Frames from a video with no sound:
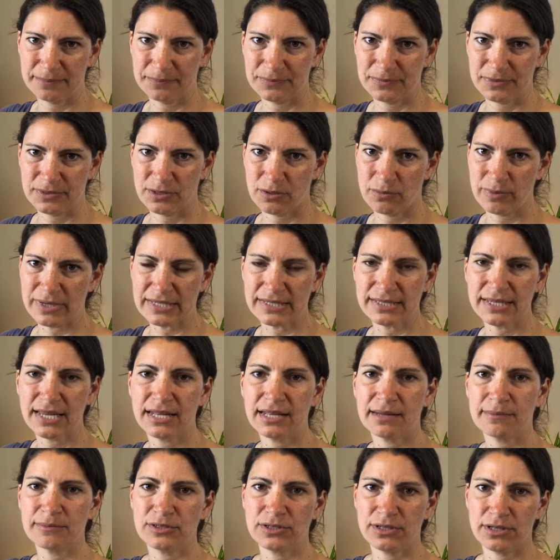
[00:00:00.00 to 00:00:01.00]
So we send
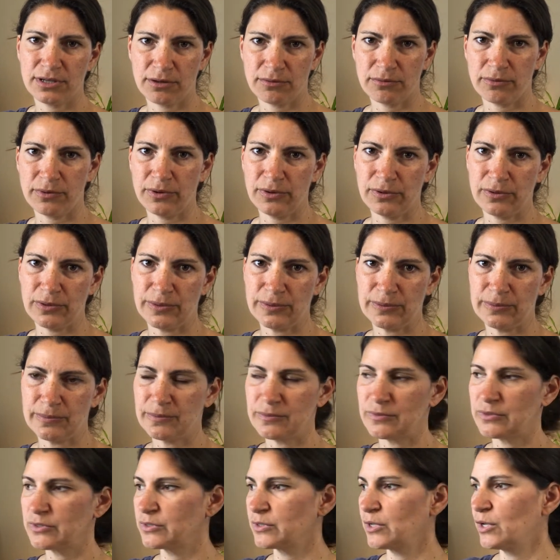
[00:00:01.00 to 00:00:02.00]
them to their
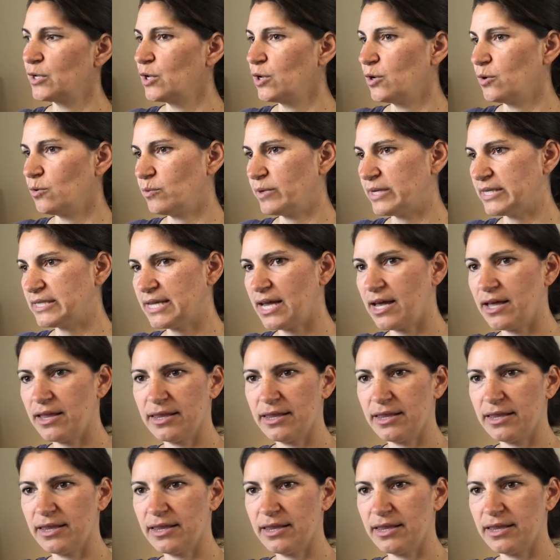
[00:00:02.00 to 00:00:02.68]
rooms, we tell